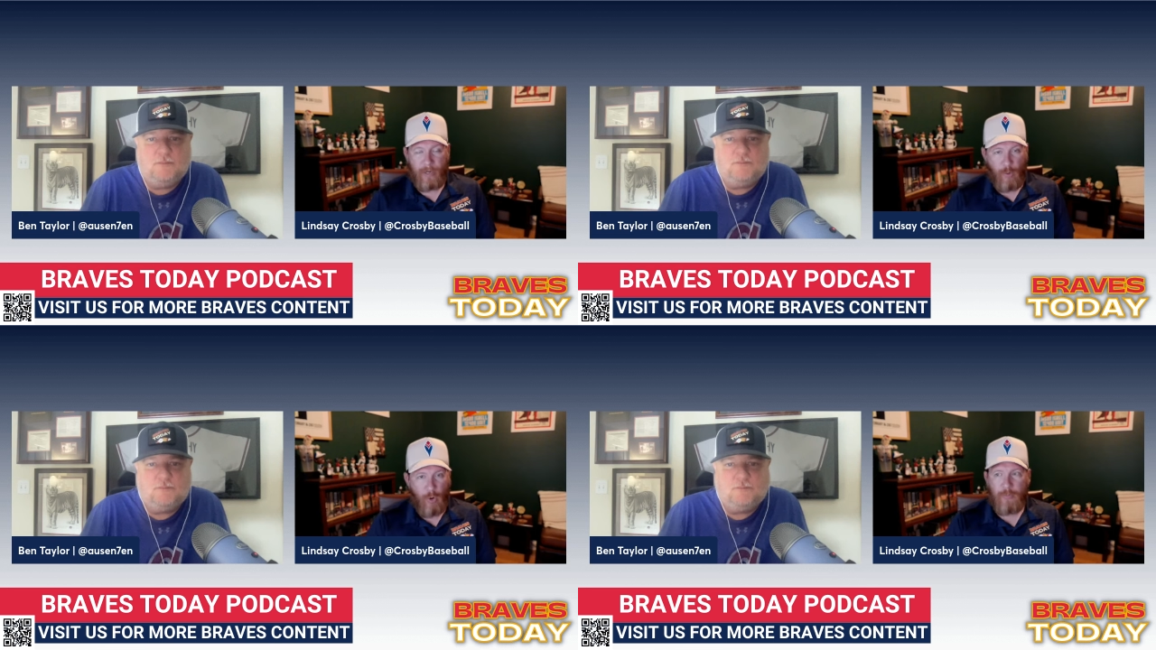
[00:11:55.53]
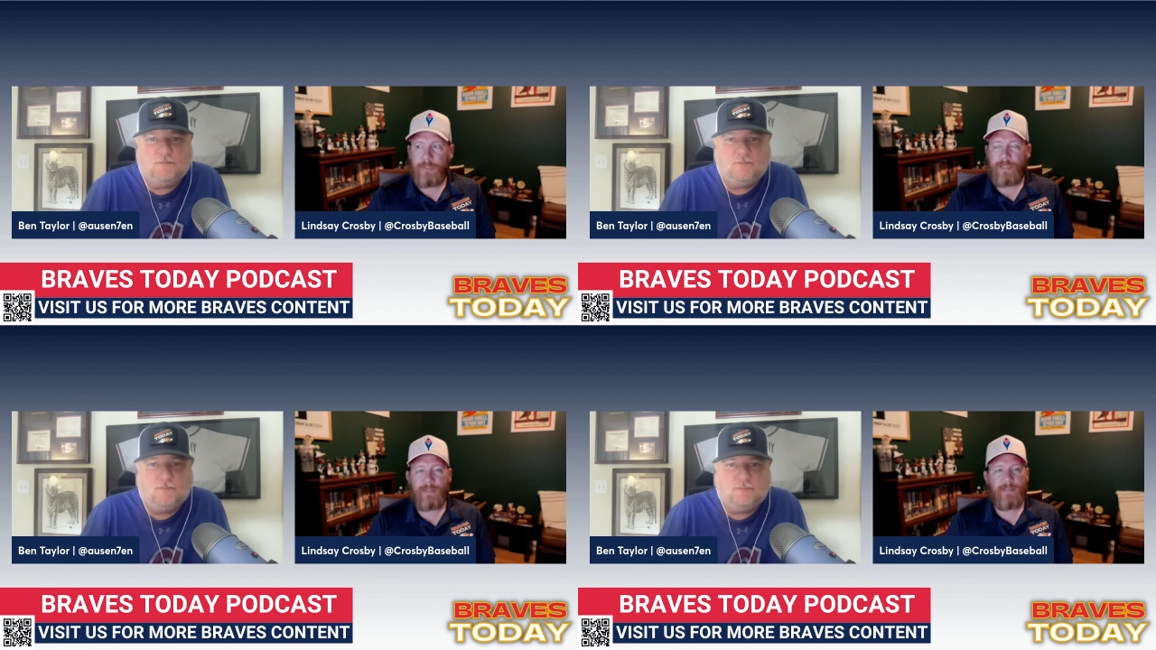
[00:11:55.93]
Speaker 1: Get a normal
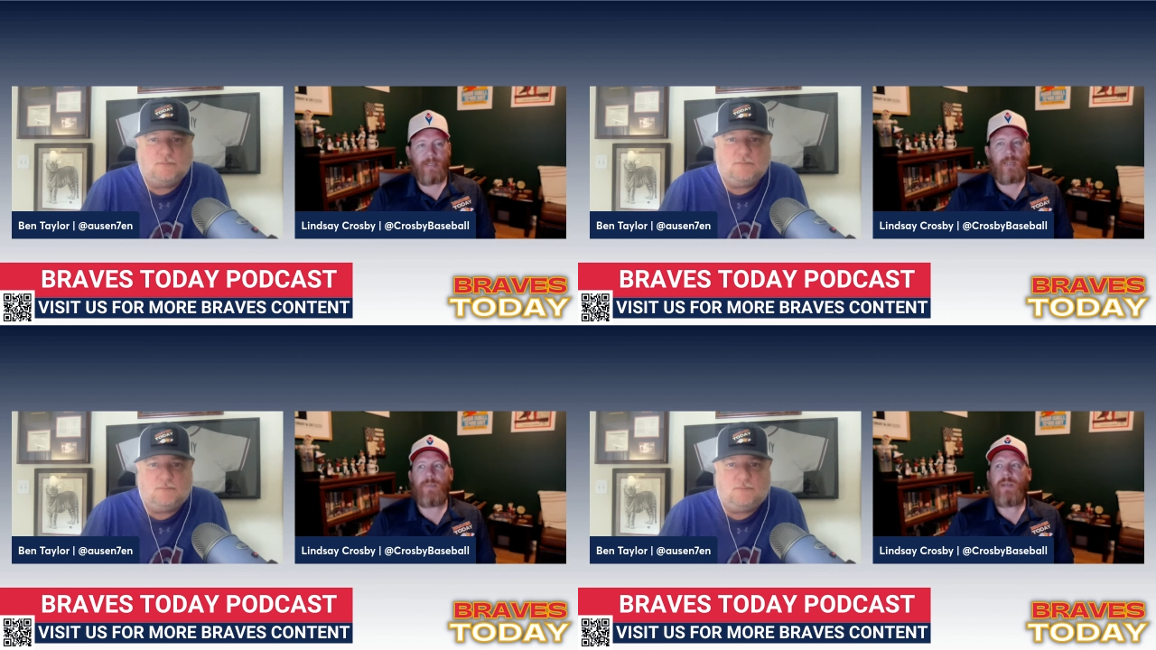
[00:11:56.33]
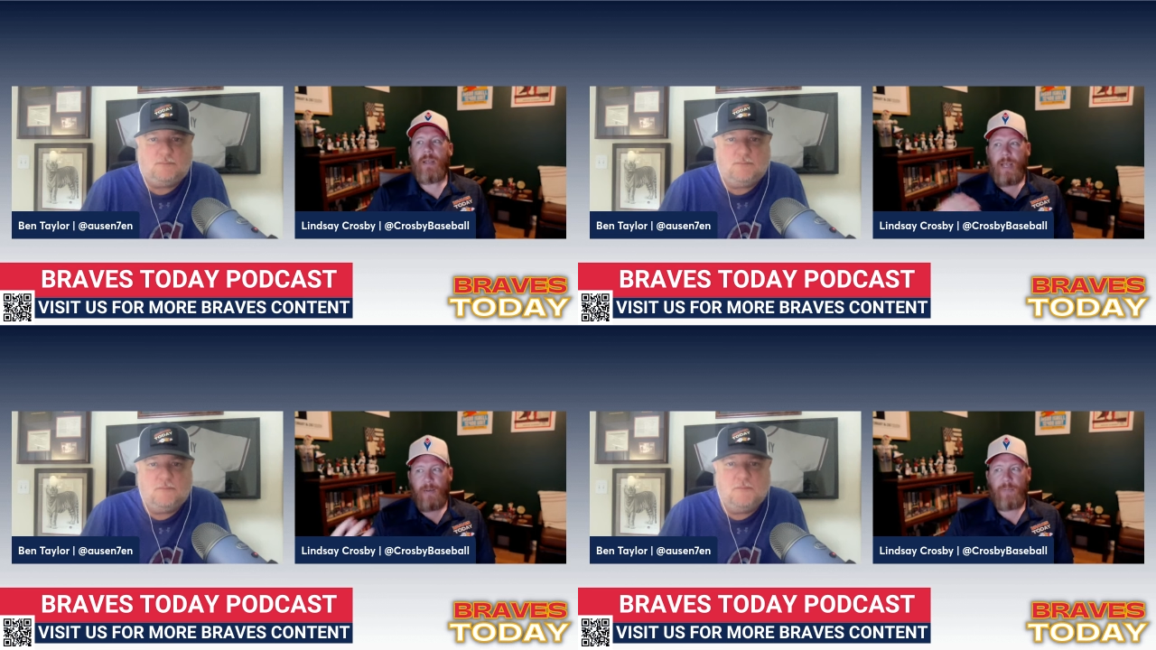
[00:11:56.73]
night of sleep
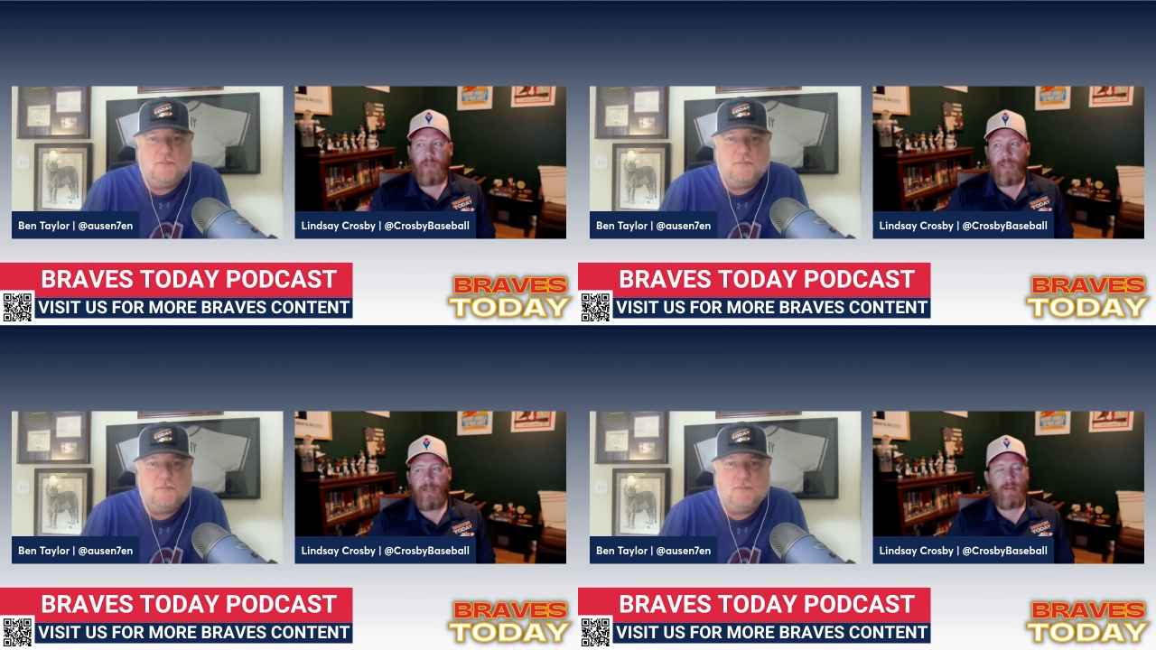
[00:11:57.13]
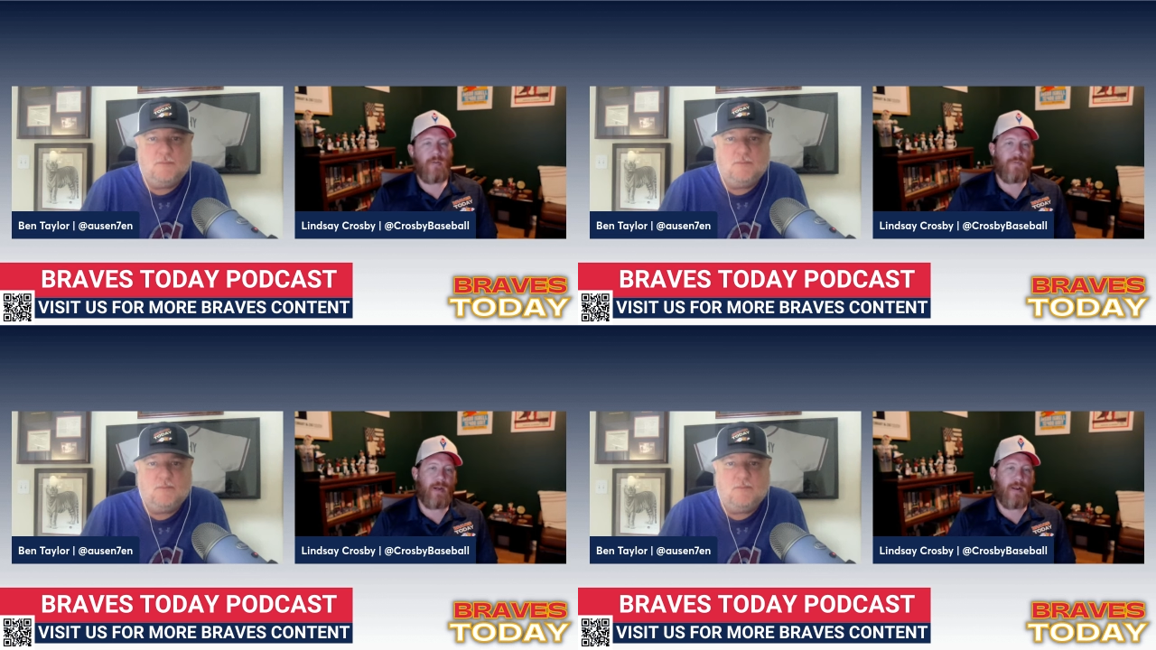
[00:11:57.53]
and play again
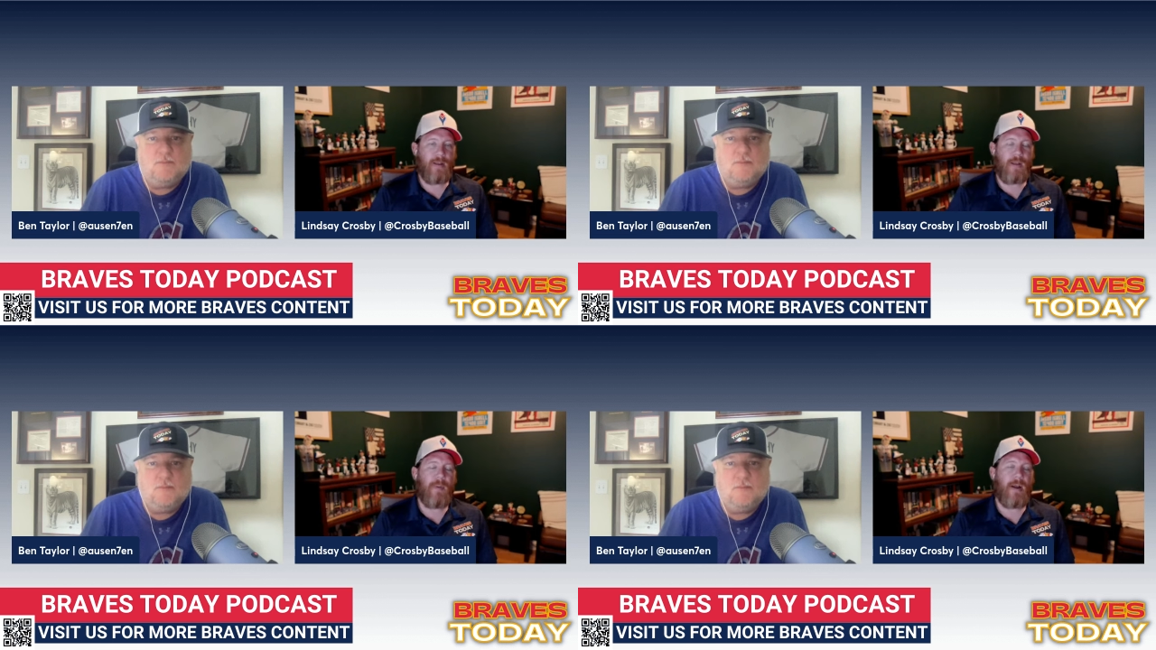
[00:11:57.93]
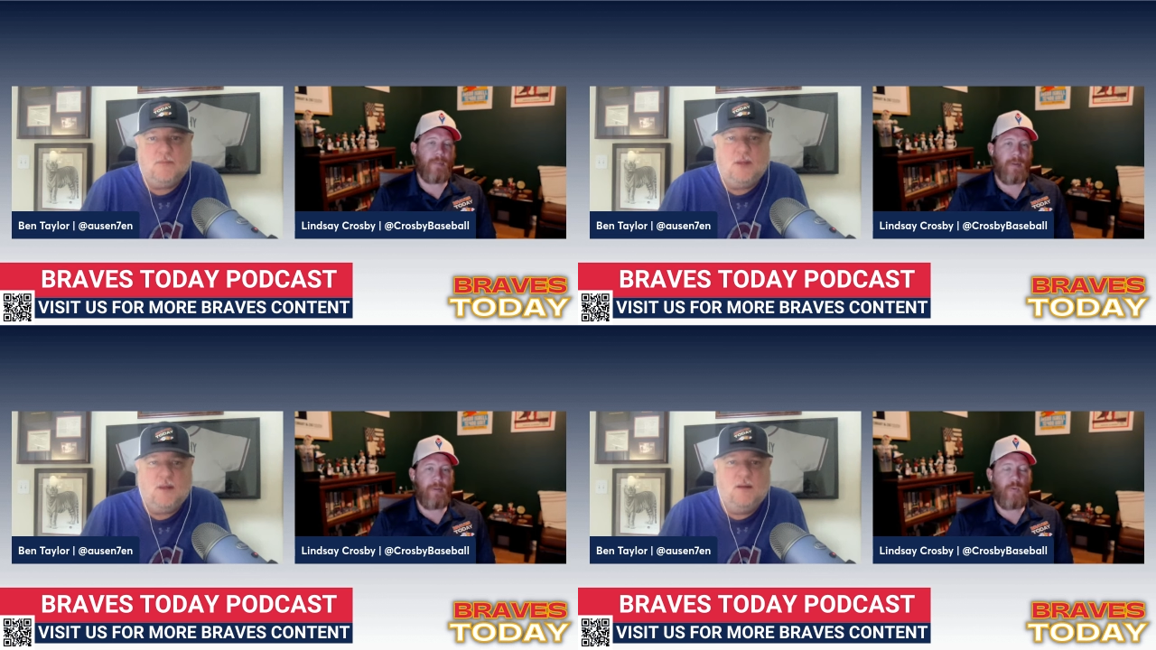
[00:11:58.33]
on Friday. Come on,
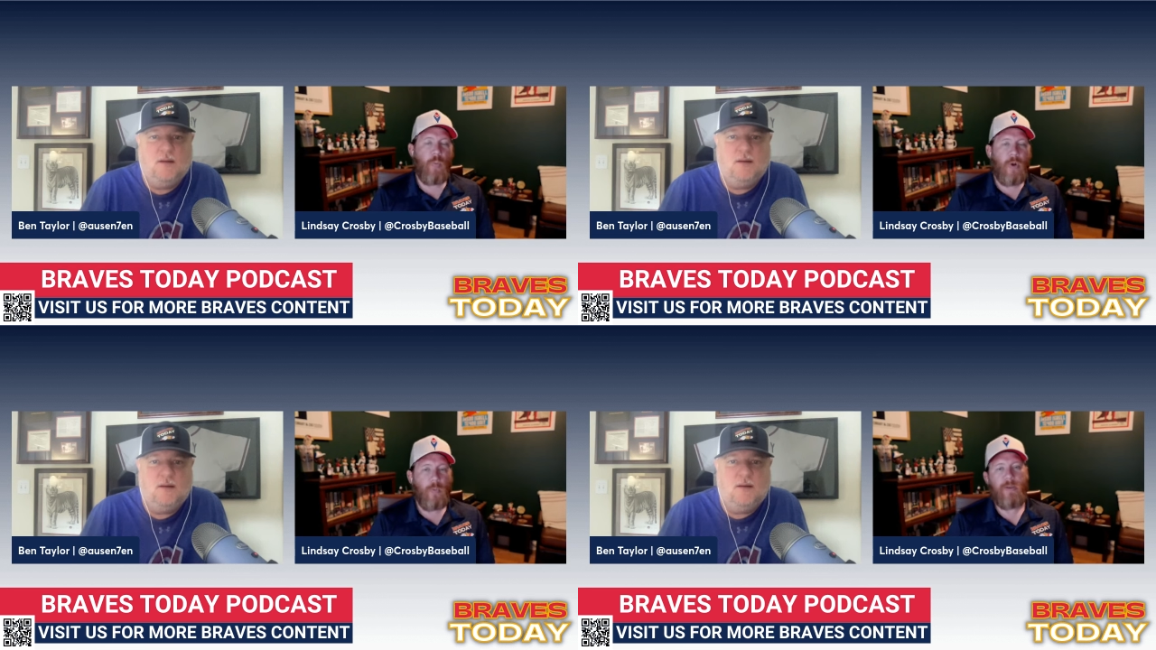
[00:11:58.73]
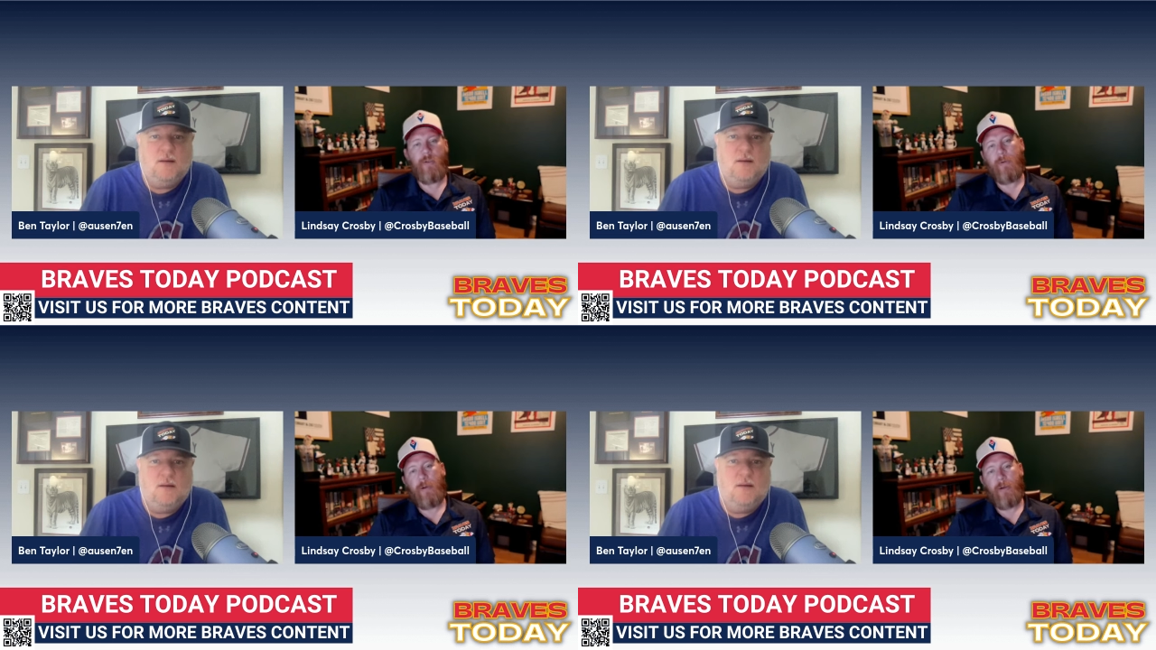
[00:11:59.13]
MLB. What are we
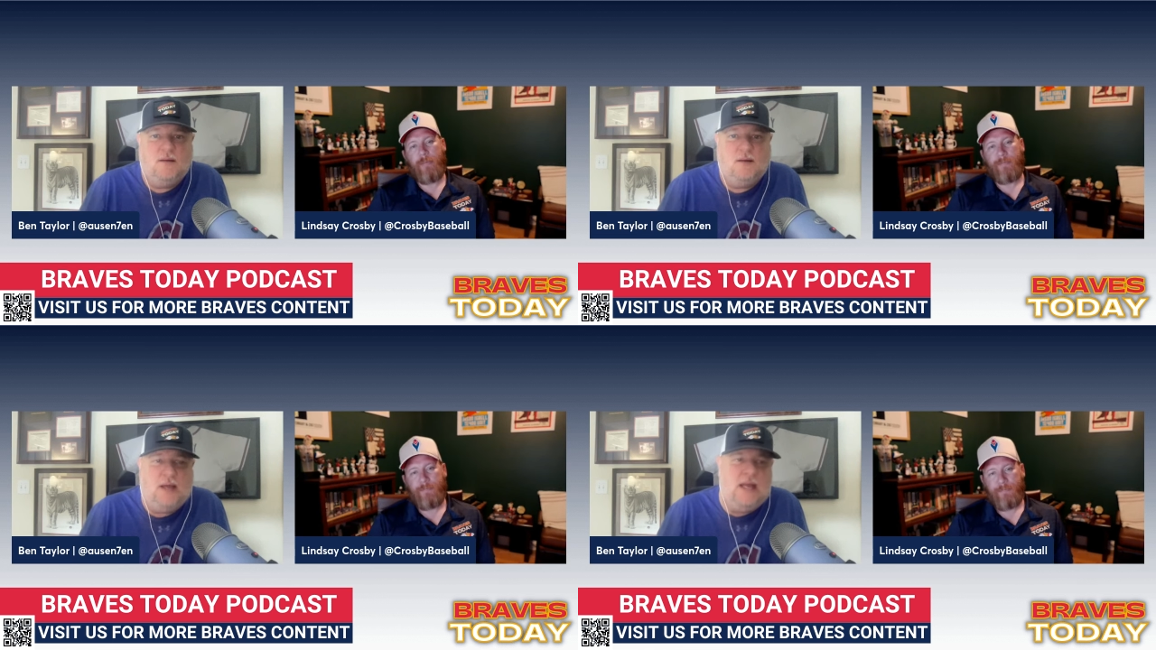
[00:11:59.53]
doing here?